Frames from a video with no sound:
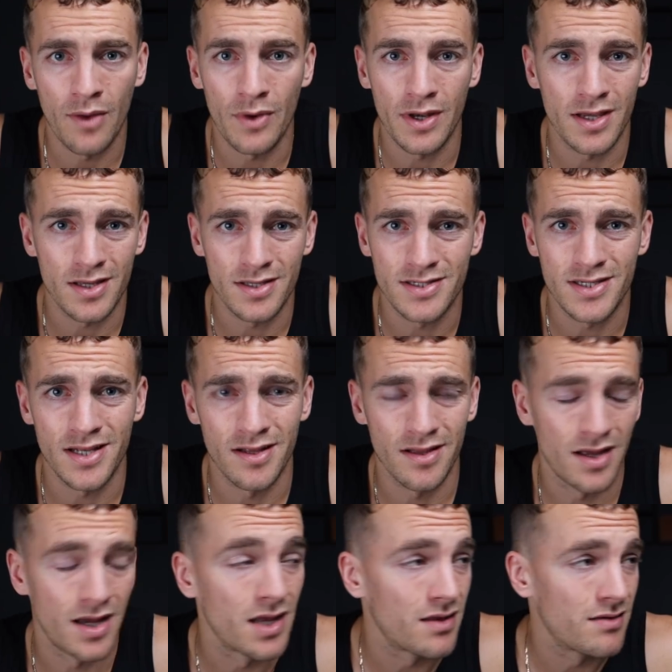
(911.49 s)
when you consider,
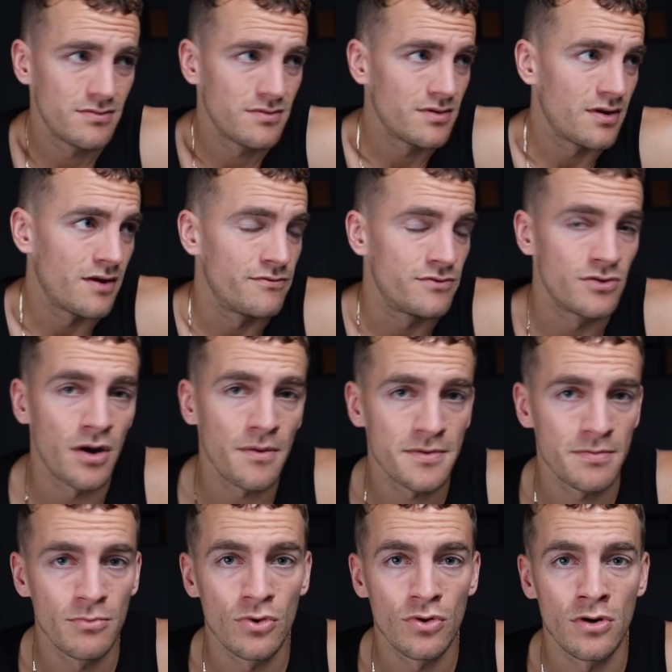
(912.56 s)
like, I've
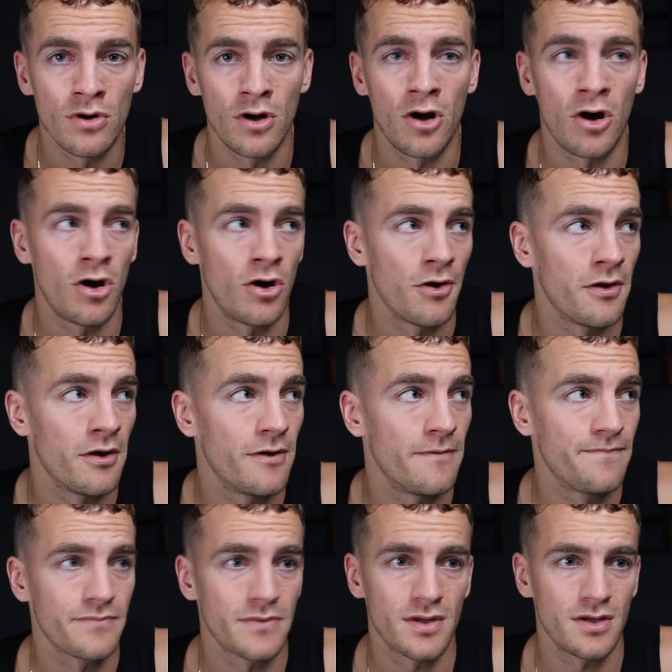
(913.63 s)
dropped more on
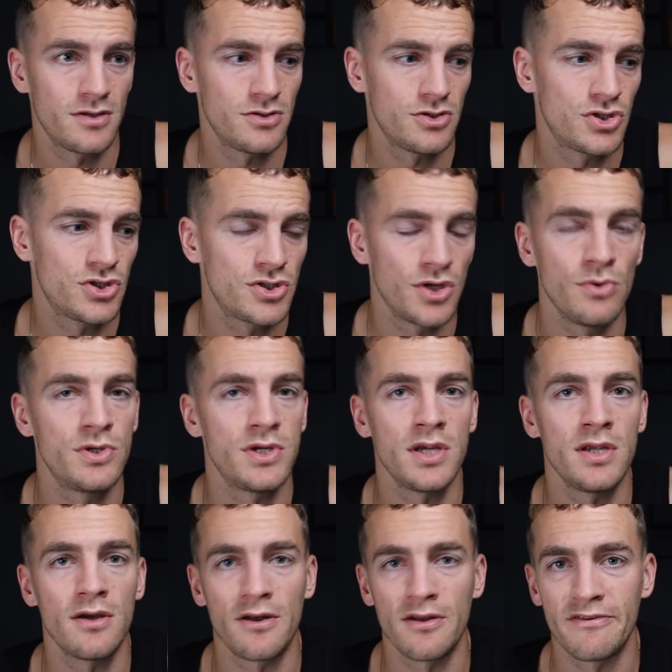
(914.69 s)

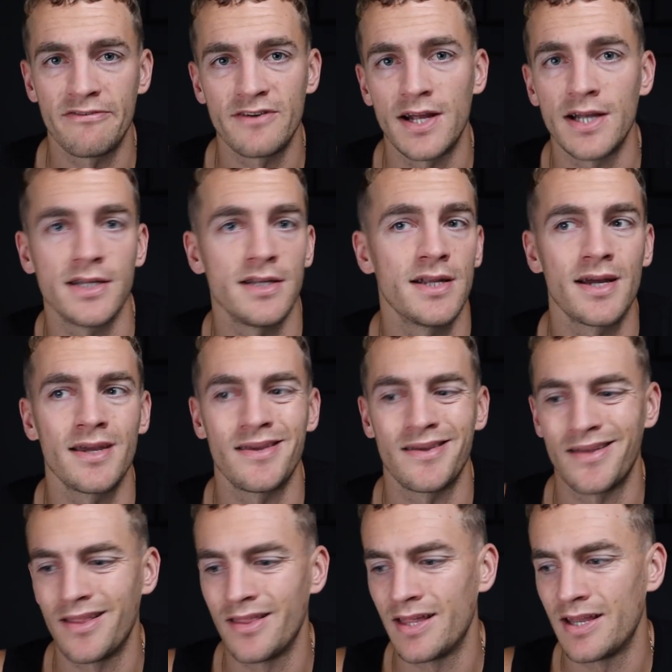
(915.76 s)
sushi on a Friday night
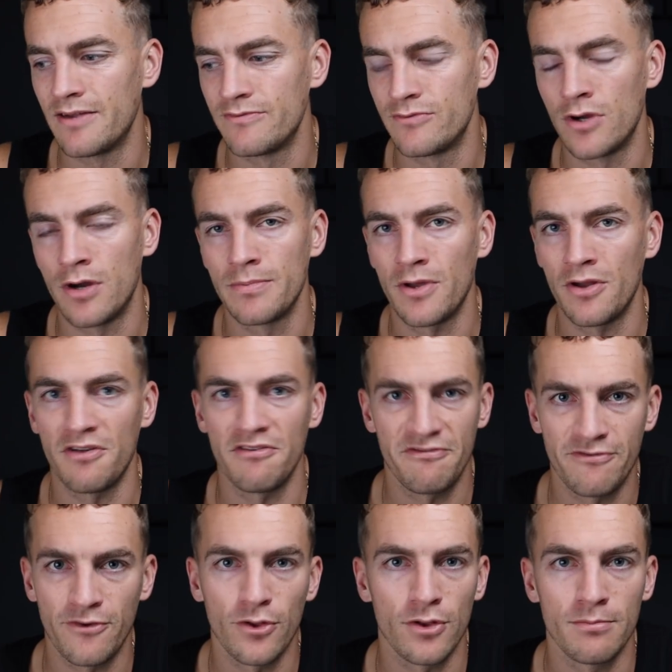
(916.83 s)
than I've dropped on a
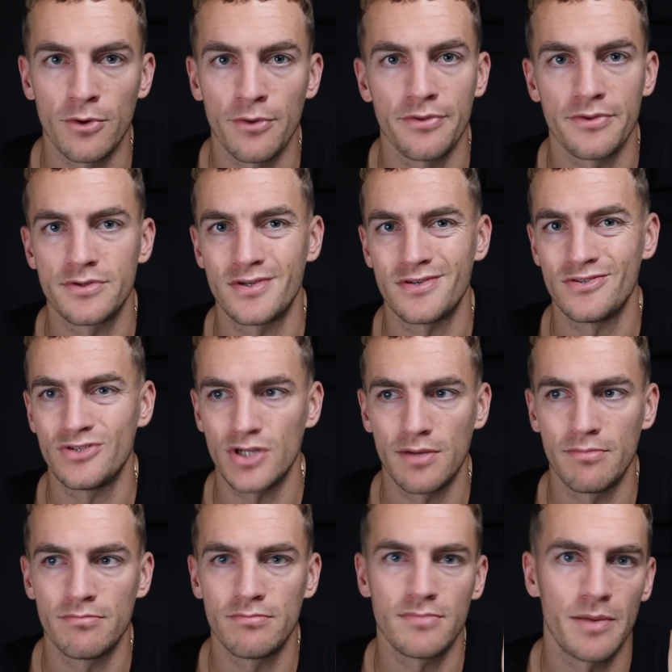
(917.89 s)
full month's
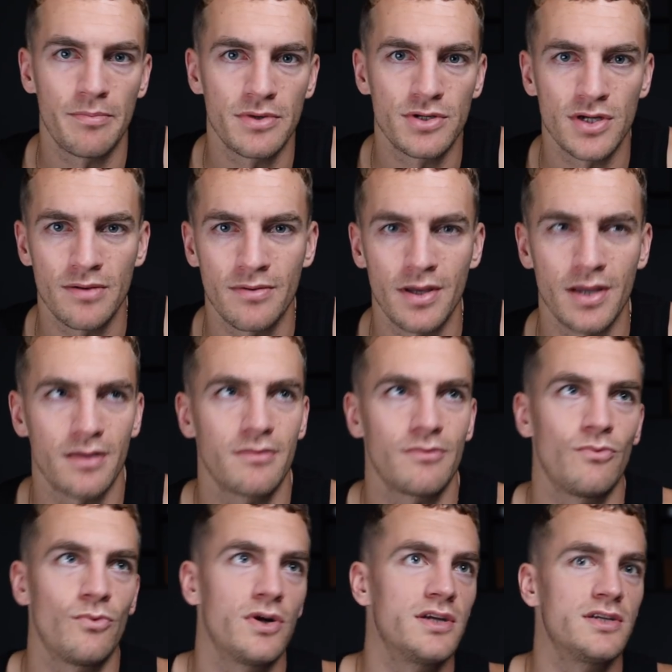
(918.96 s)
gym membership. Like,
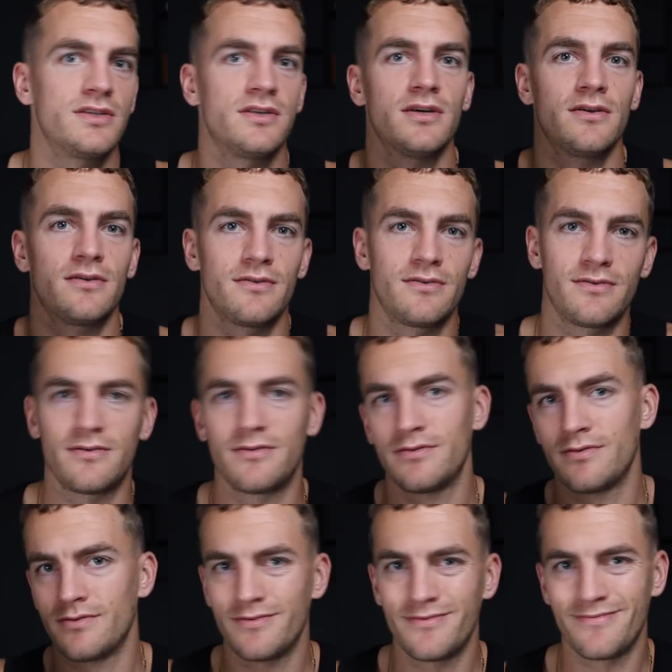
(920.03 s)
where's the,
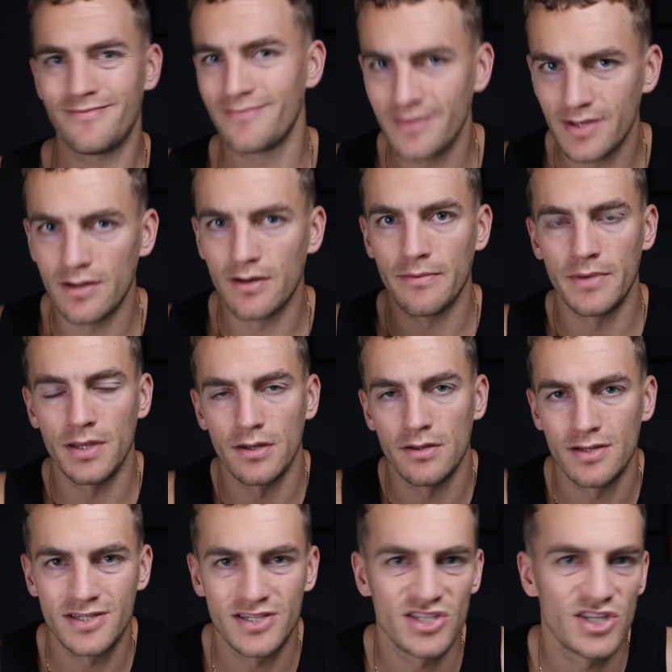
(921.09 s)
you know what I mean?
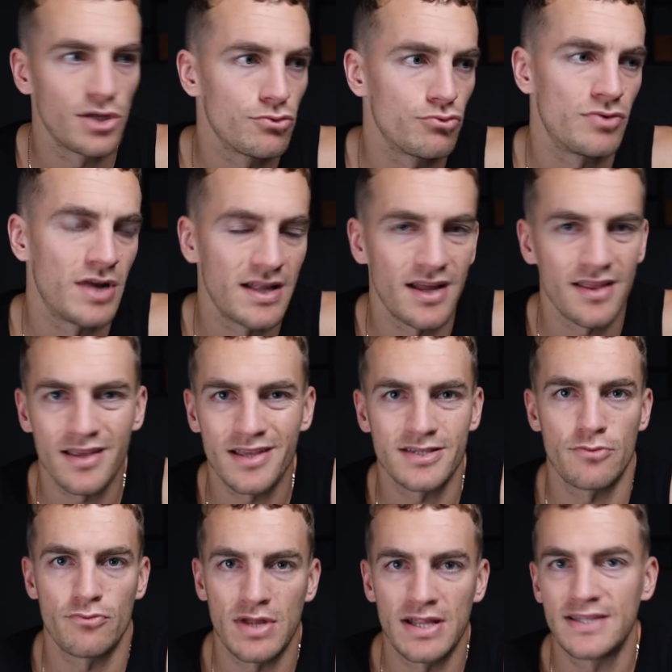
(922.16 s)
It's still, I think it's
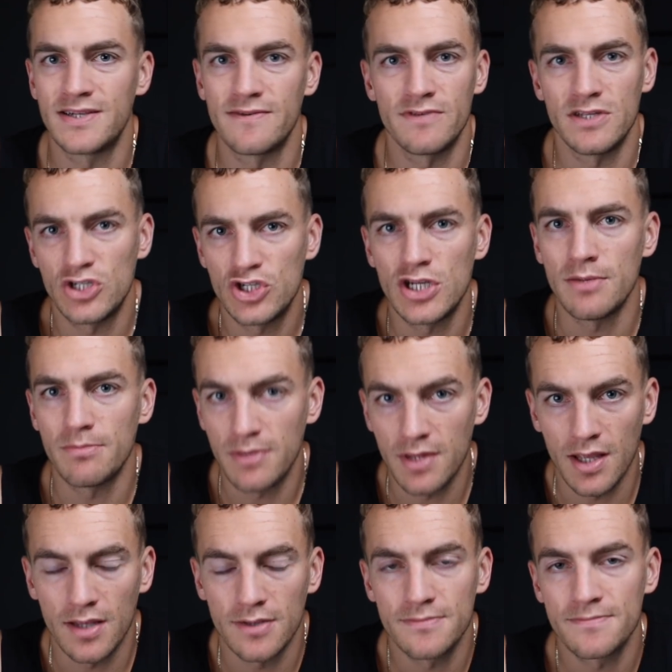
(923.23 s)
a relatively cheap thing.